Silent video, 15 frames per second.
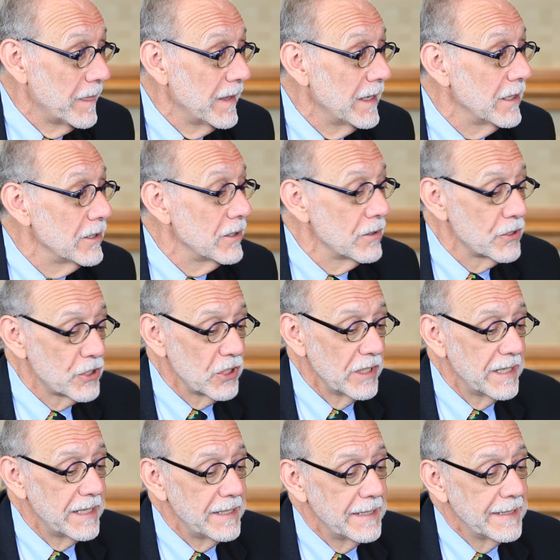It
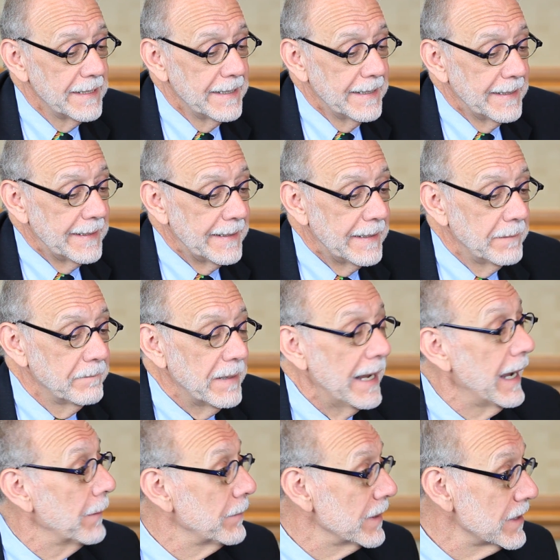usually um,
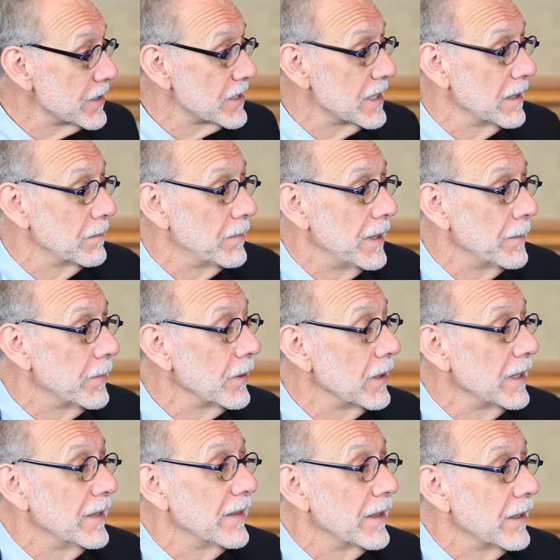happens in people
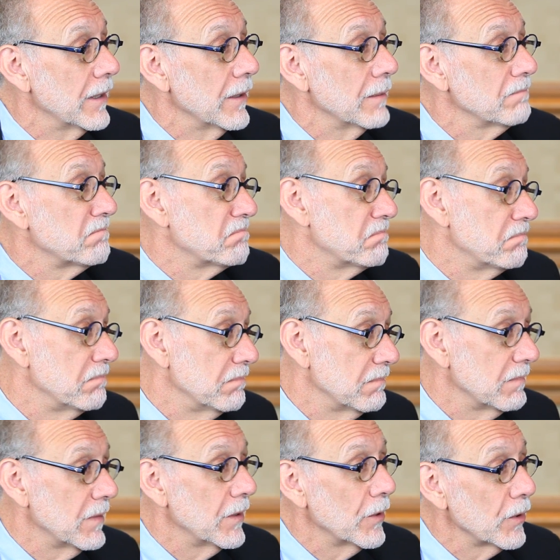in their
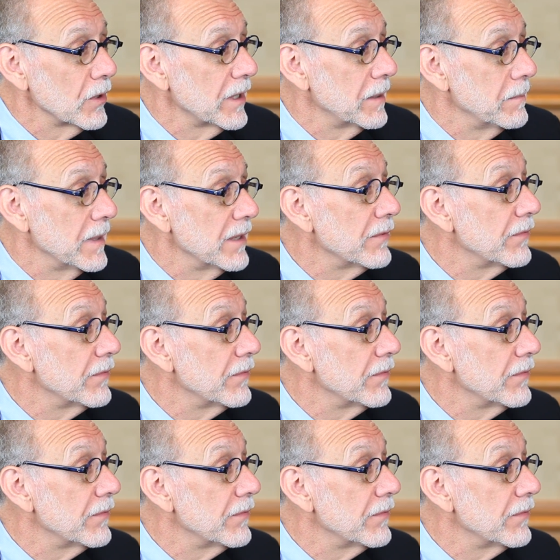early mid